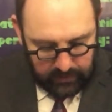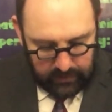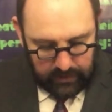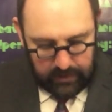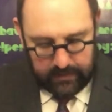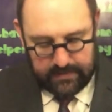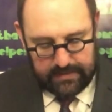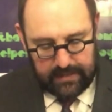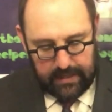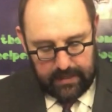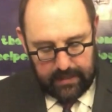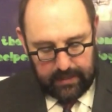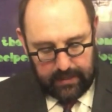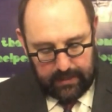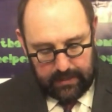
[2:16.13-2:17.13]
it,
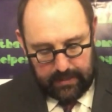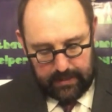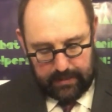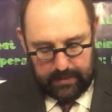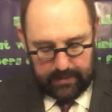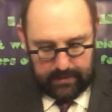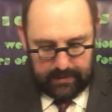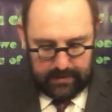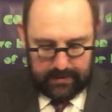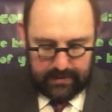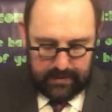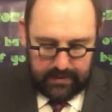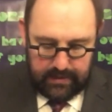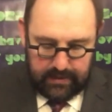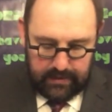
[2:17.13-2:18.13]
uh,
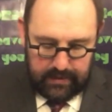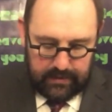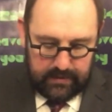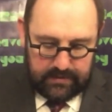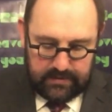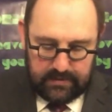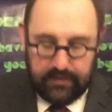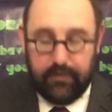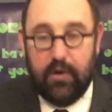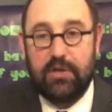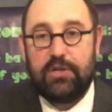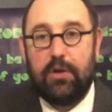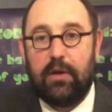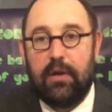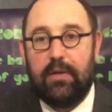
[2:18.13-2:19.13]
this is a
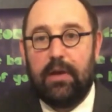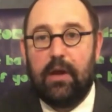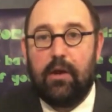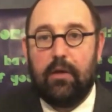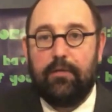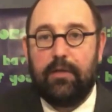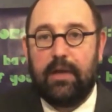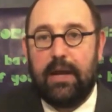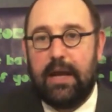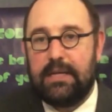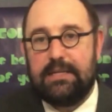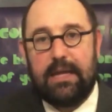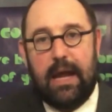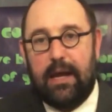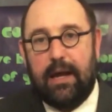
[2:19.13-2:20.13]
verse you can think on for the
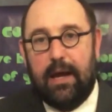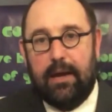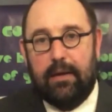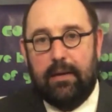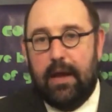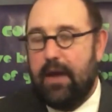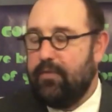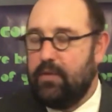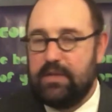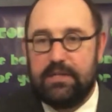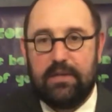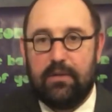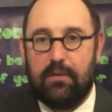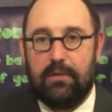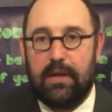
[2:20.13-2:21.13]
next decade, every
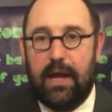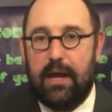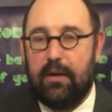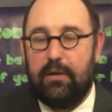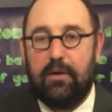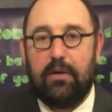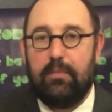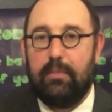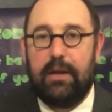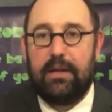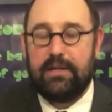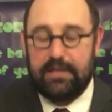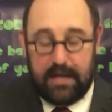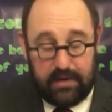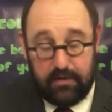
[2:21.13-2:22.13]
single day, and you can
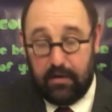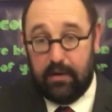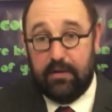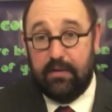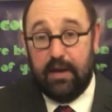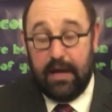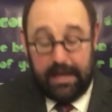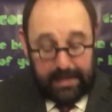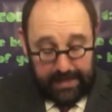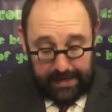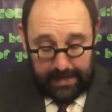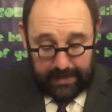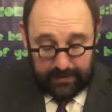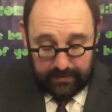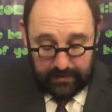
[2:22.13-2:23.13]
meditate on it,
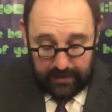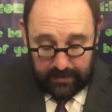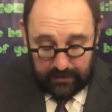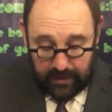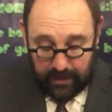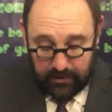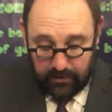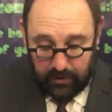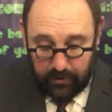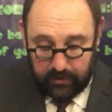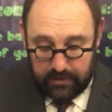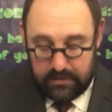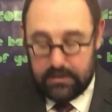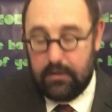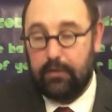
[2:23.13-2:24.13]
and, it, and, and you know what,
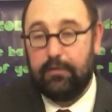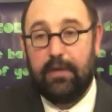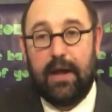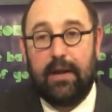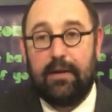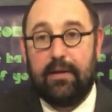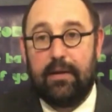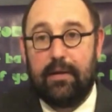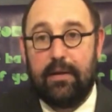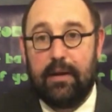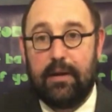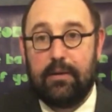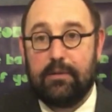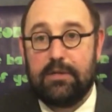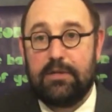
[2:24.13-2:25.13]
it's still valid.
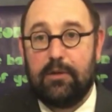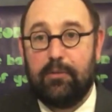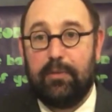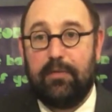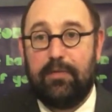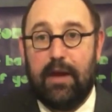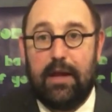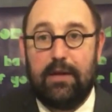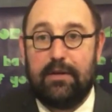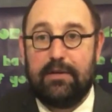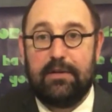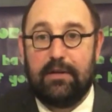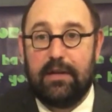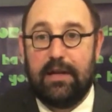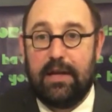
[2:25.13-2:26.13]
It'll still be valid
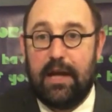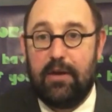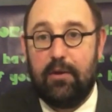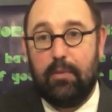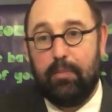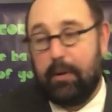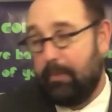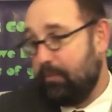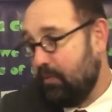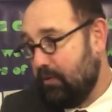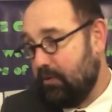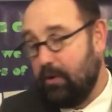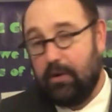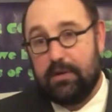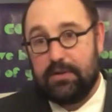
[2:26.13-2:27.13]
until the day you pop your
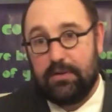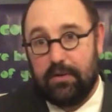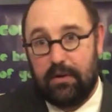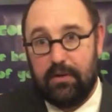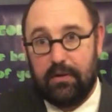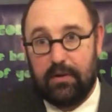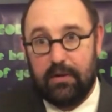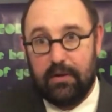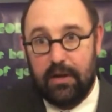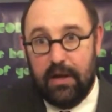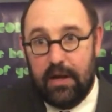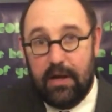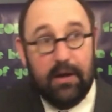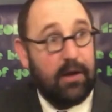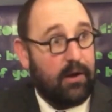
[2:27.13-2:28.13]
clogs on, on,
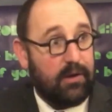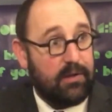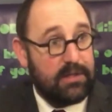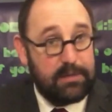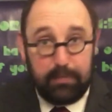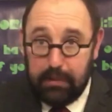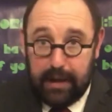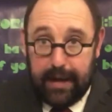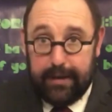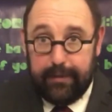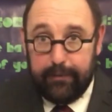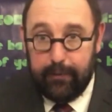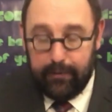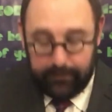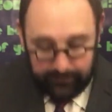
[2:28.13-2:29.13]
on this planet
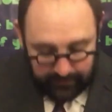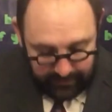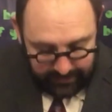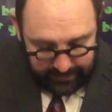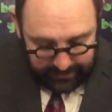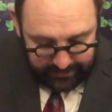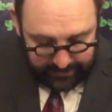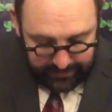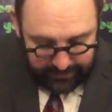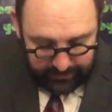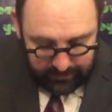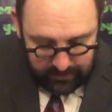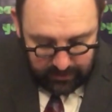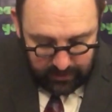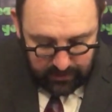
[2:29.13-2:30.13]
Earth.
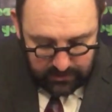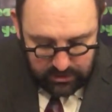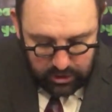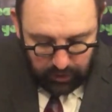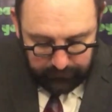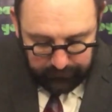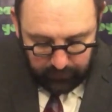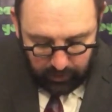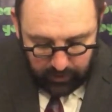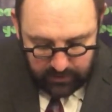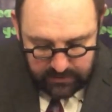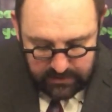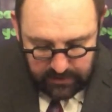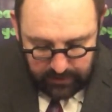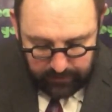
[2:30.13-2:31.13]
Uh, a soft
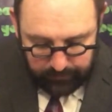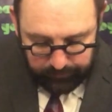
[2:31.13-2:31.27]
answer